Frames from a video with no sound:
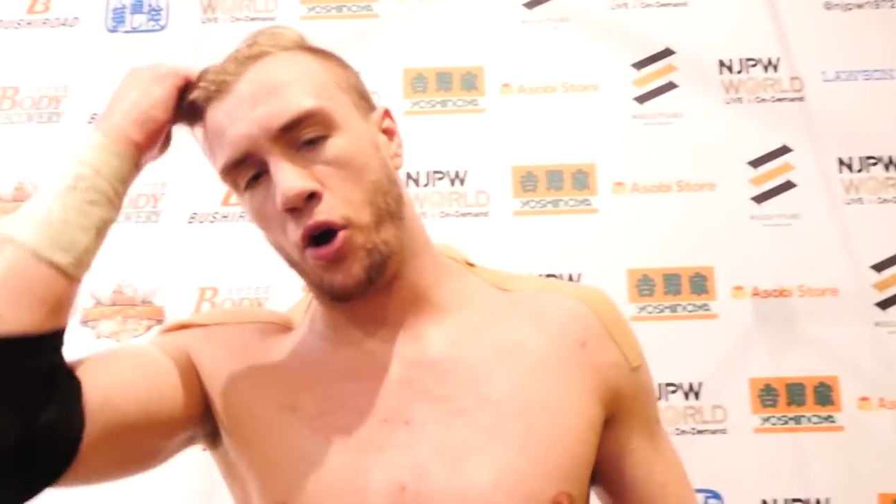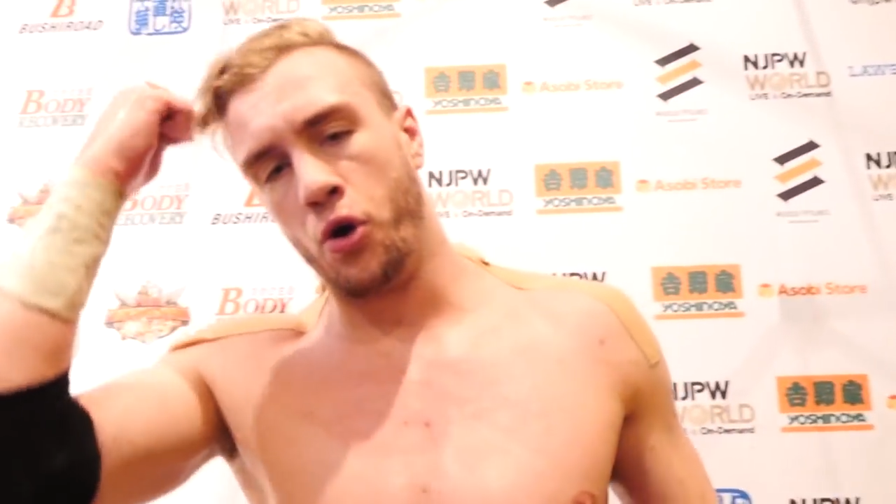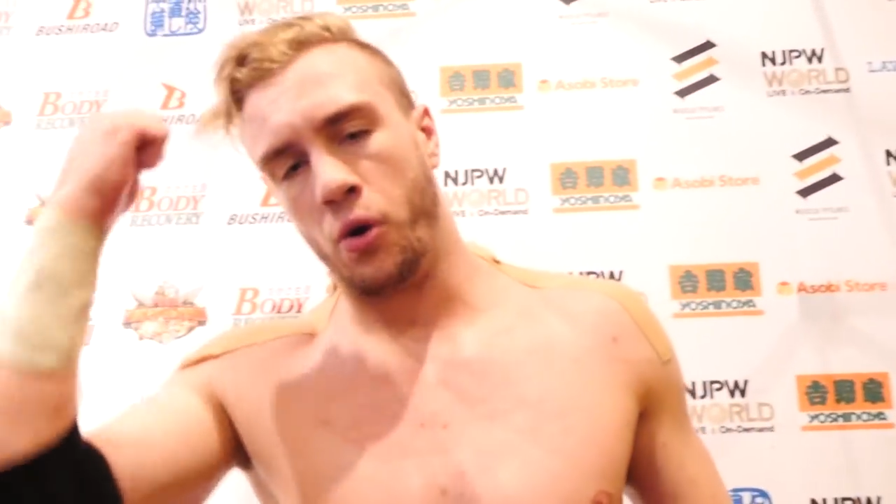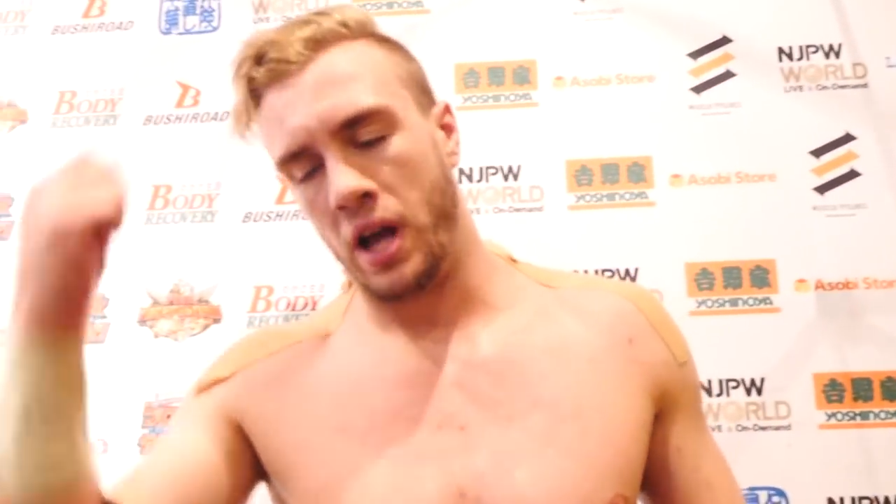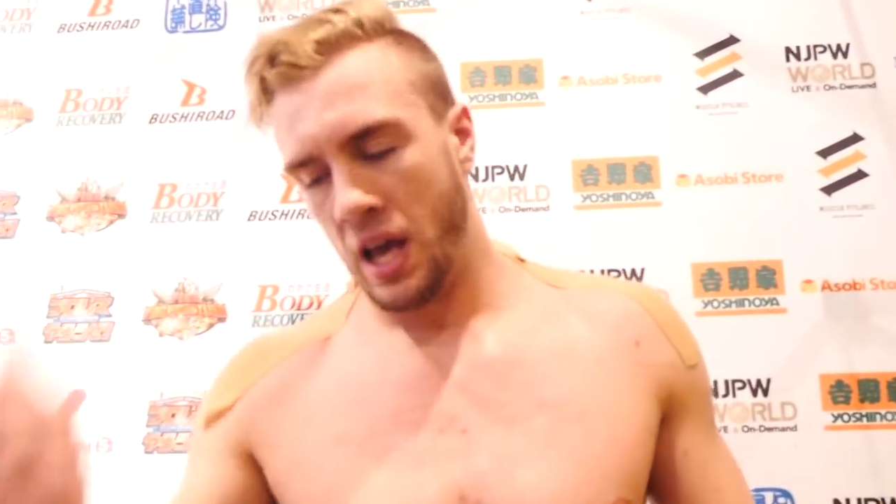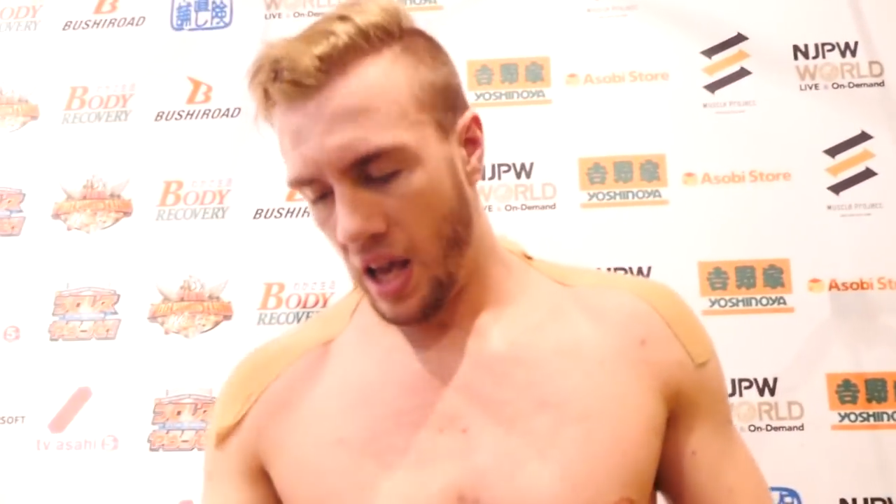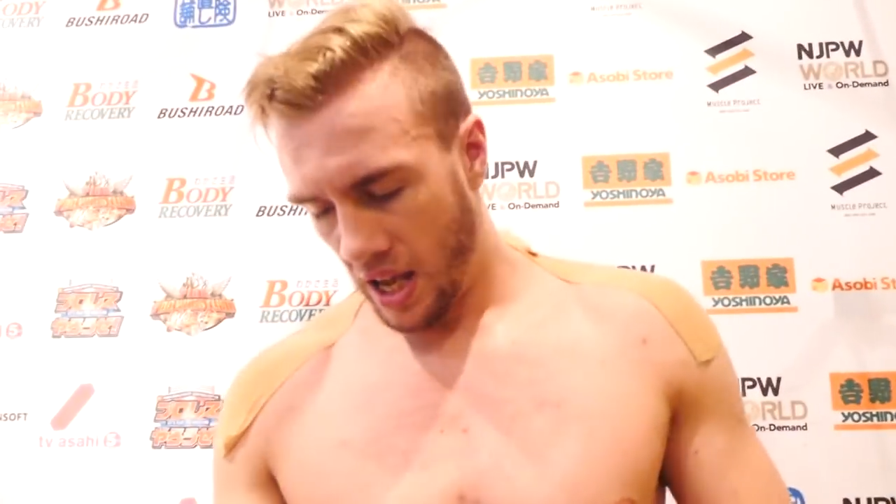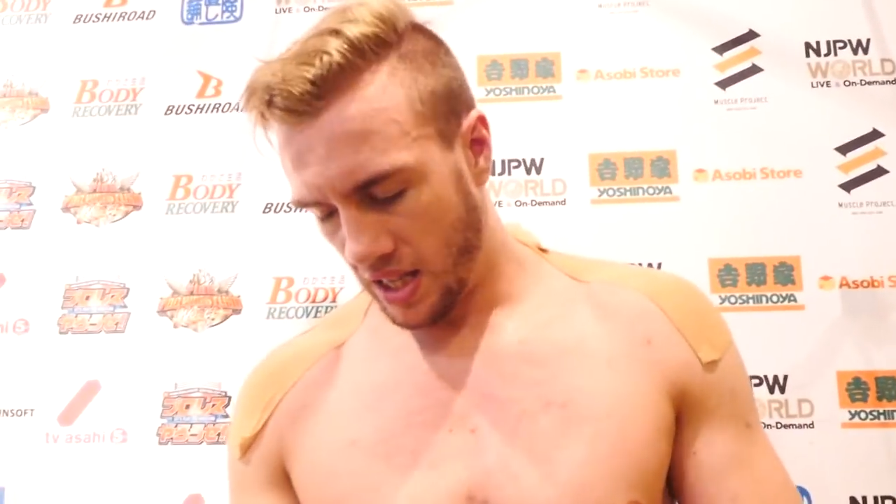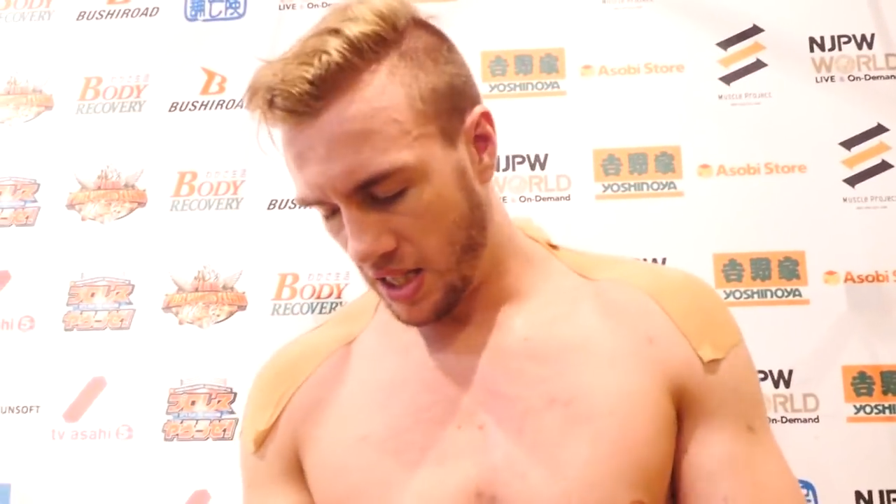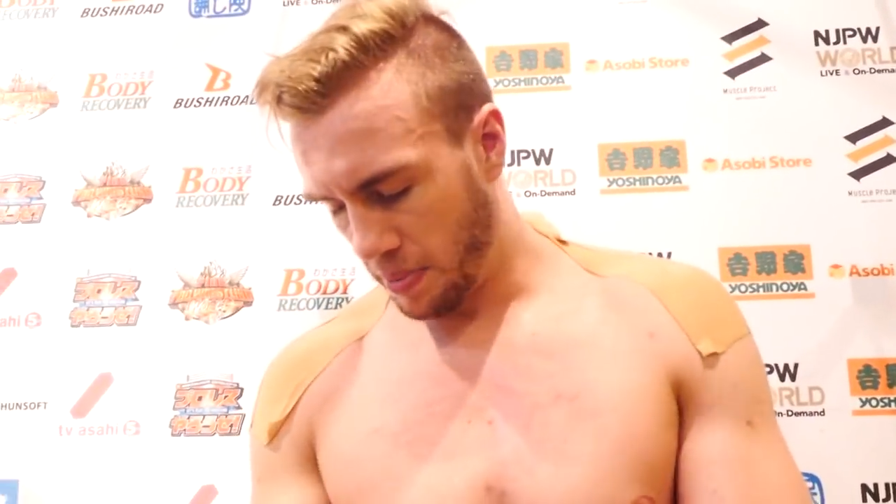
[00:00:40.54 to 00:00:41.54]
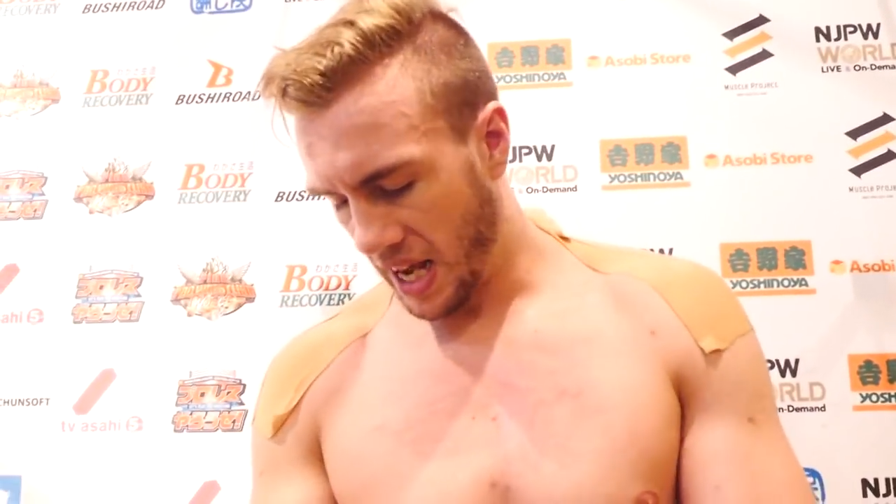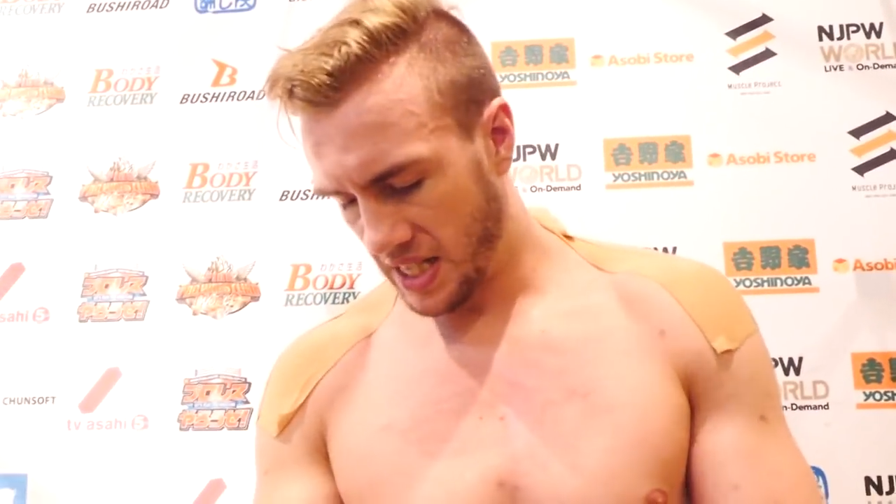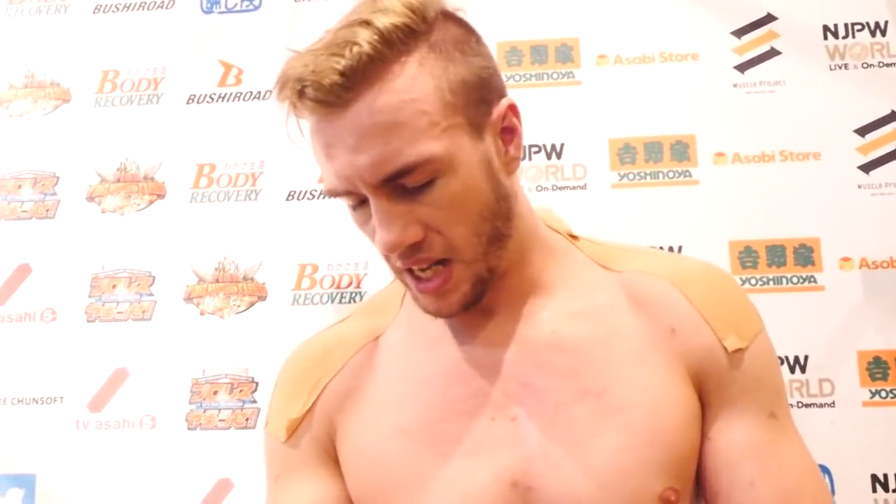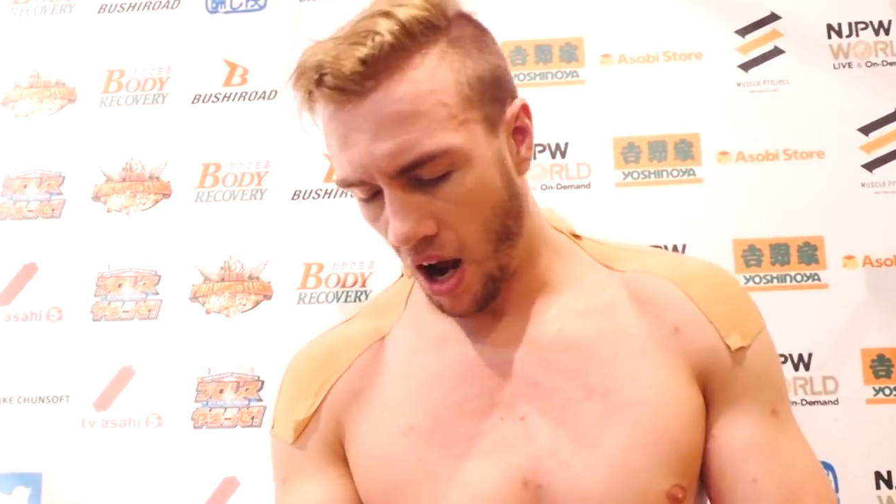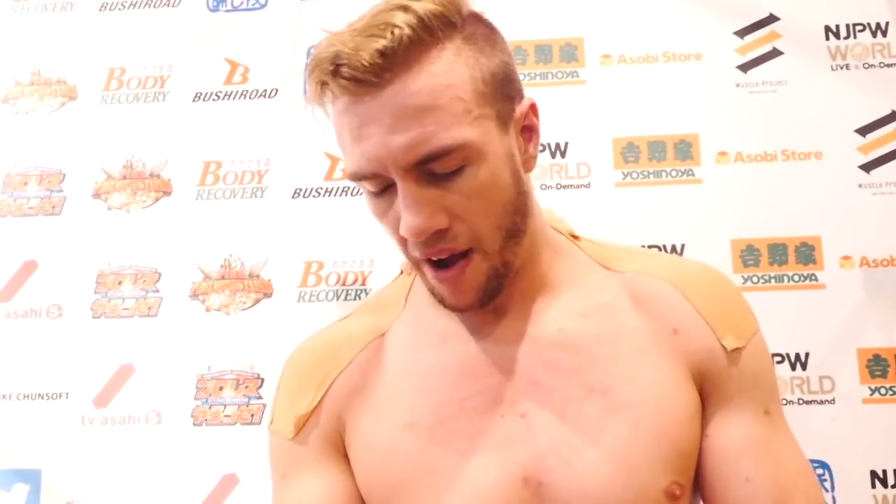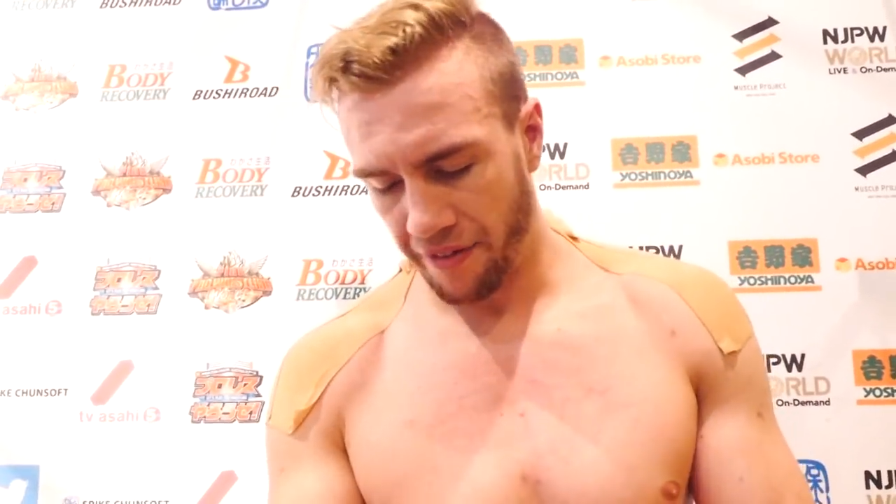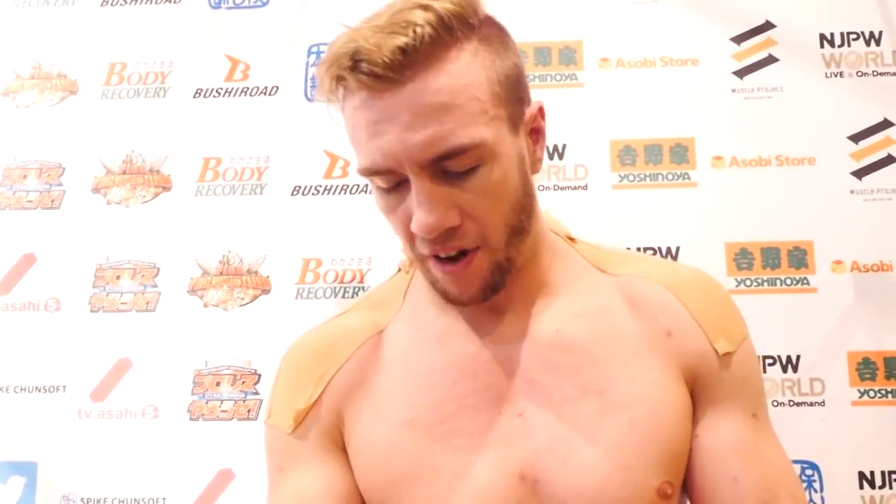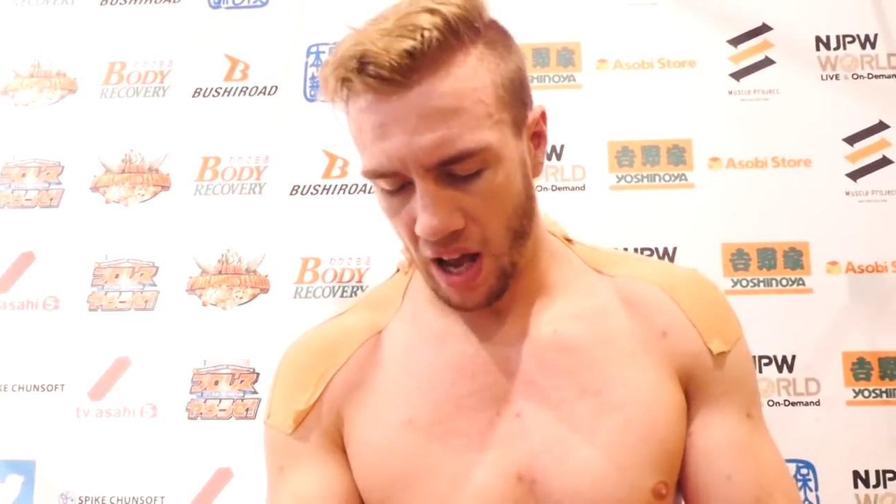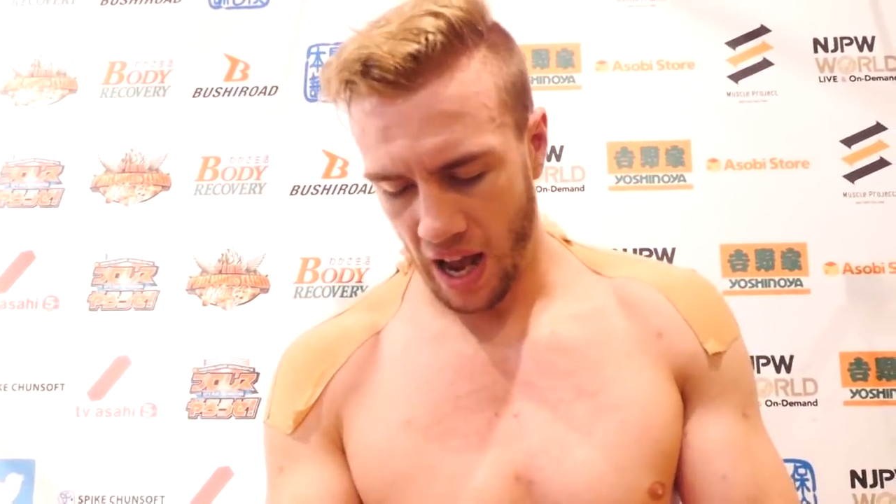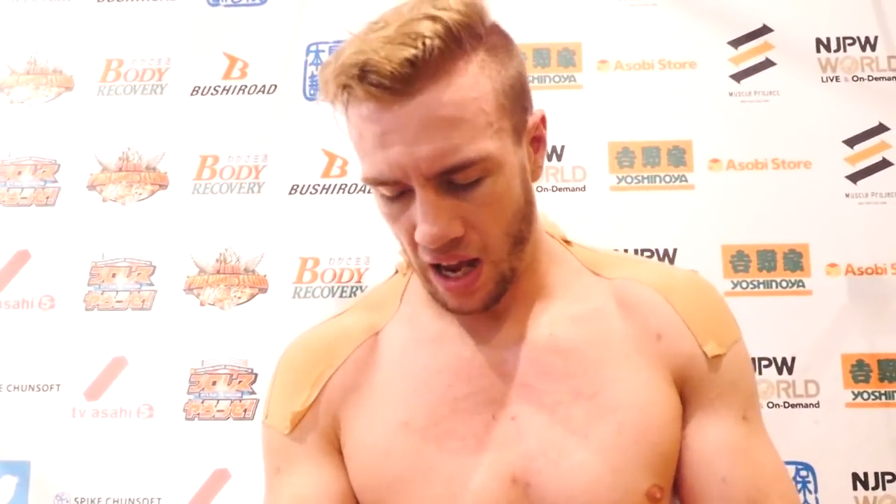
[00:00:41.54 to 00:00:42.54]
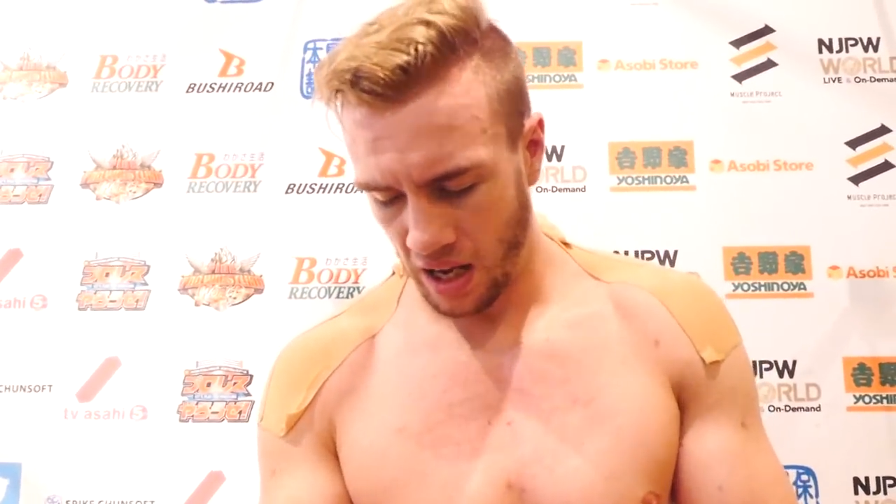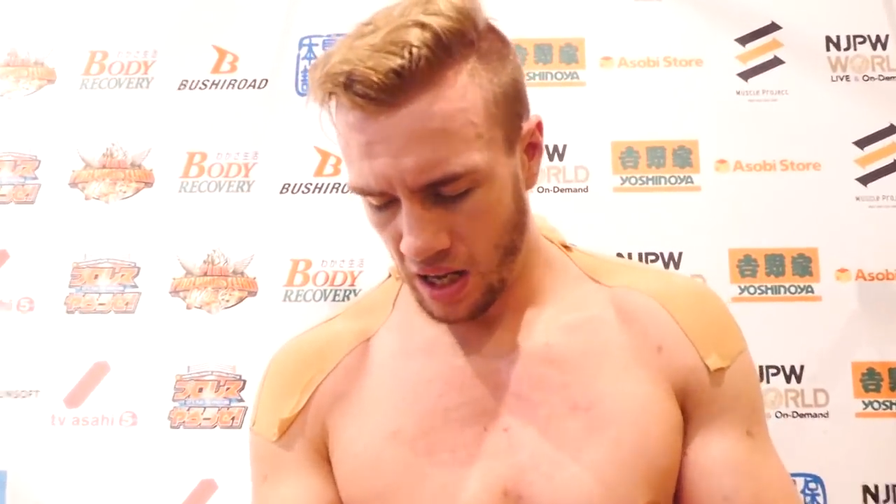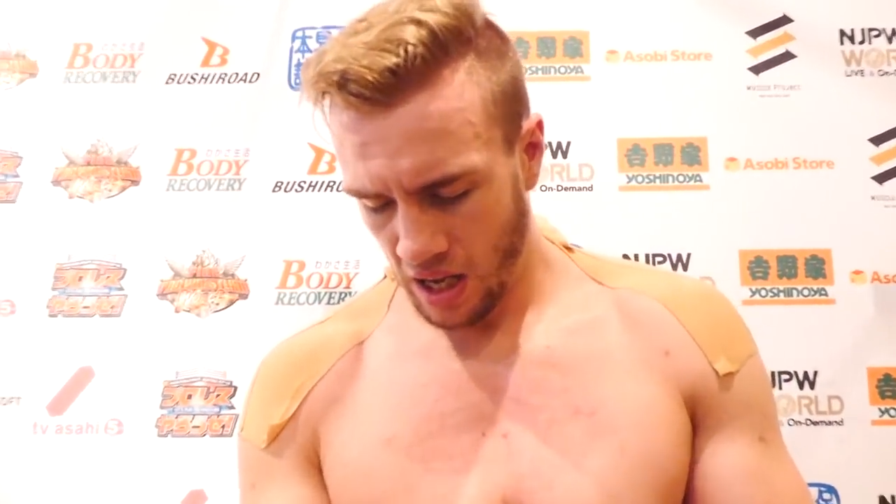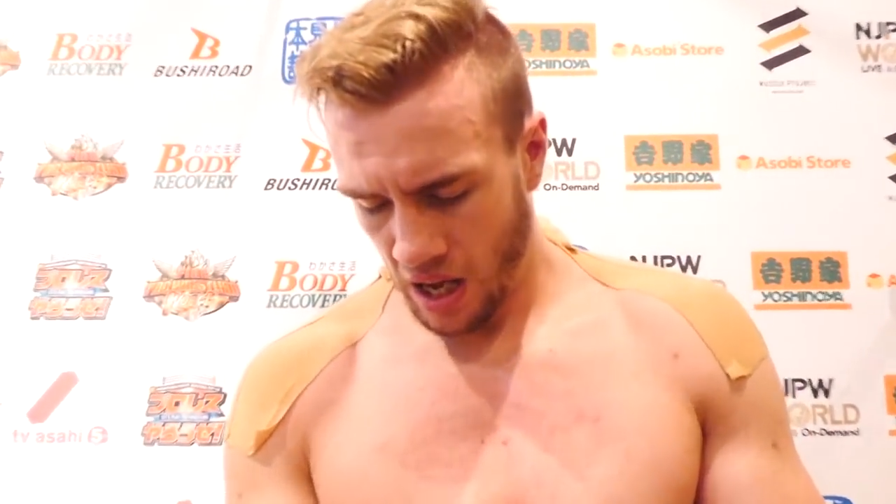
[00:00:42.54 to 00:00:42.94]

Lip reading: who is the best high flyer